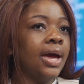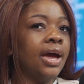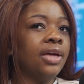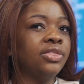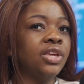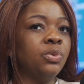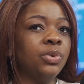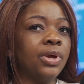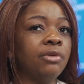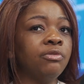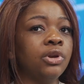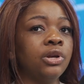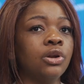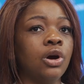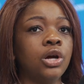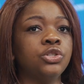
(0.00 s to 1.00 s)
And then we have a
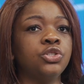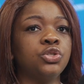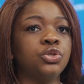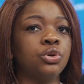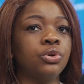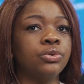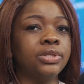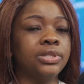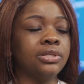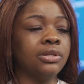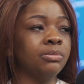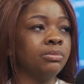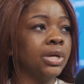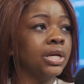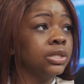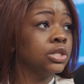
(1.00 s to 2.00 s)
large
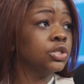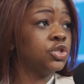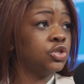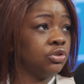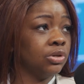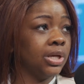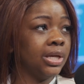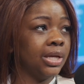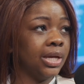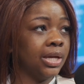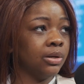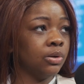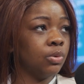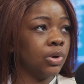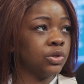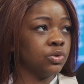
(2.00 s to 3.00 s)
tourism industry
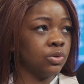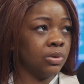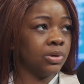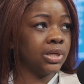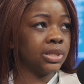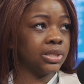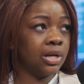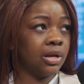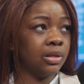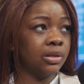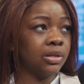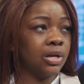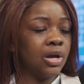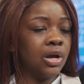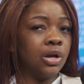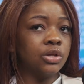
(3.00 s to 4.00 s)
in KwaZulu-Natal.
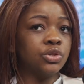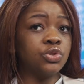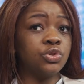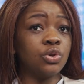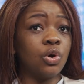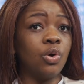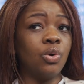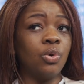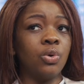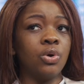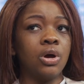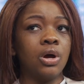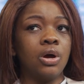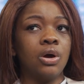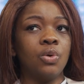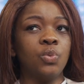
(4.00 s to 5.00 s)
So
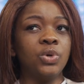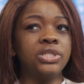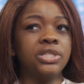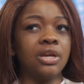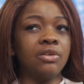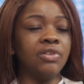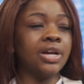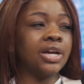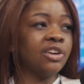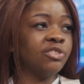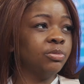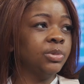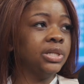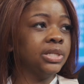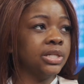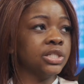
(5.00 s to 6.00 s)
whichever
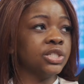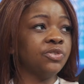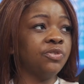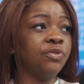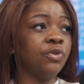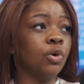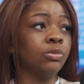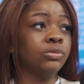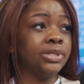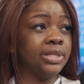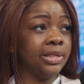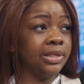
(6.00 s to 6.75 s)
government is formed